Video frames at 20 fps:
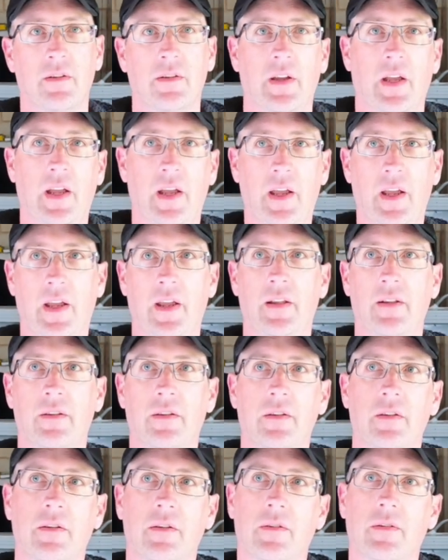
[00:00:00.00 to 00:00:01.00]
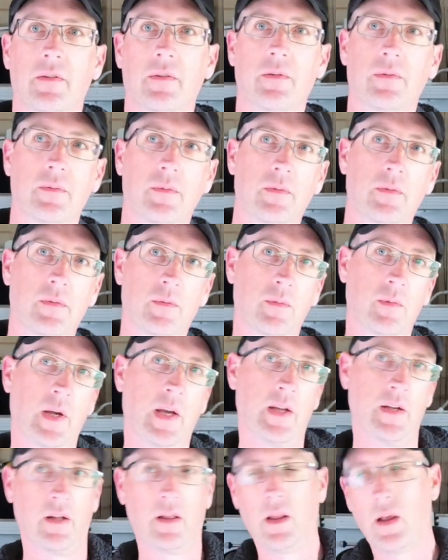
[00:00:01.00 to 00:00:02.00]
and we
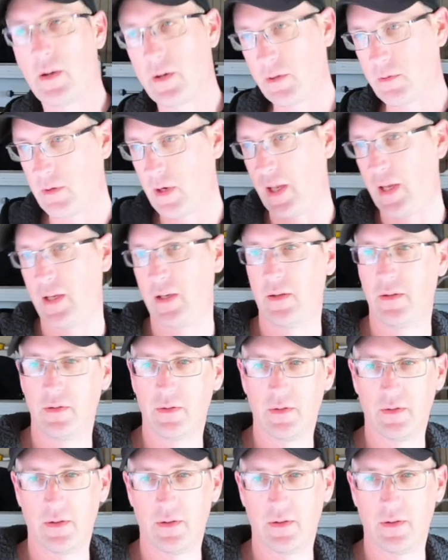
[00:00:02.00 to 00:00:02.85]
had a lot of rain.